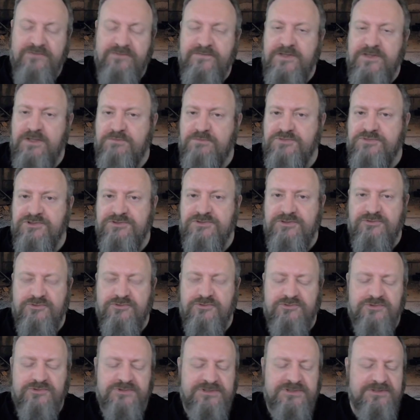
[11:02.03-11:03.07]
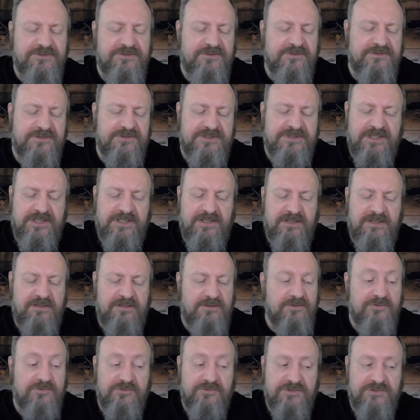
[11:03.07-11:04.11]
the optional rules you
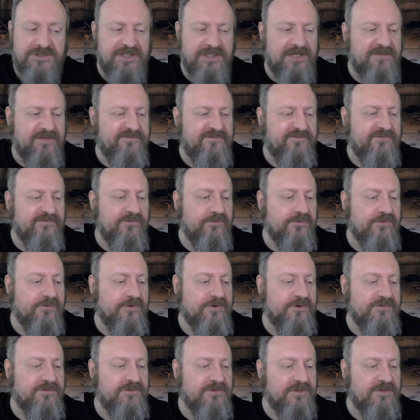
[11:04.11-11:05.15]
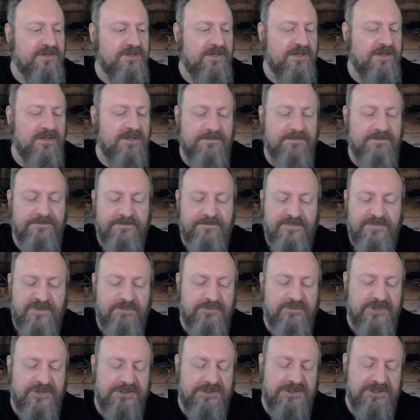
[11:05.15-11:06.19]
could take for the
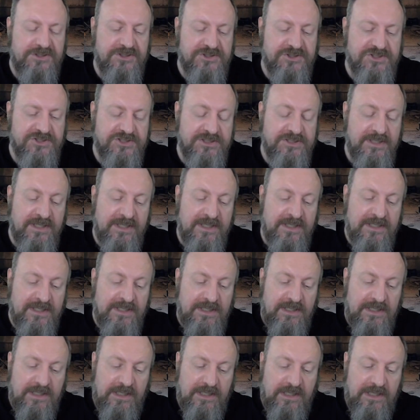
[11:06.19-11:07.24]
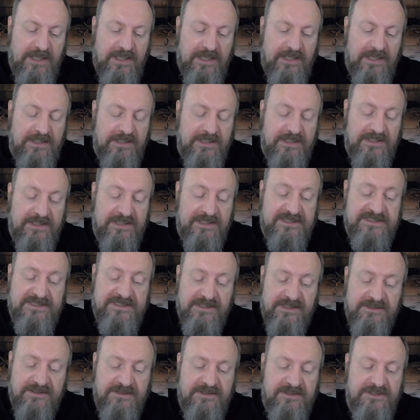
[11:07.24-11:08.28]
British in
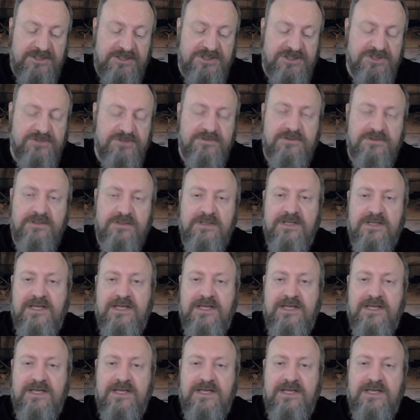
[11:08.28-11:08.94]
2nd edition.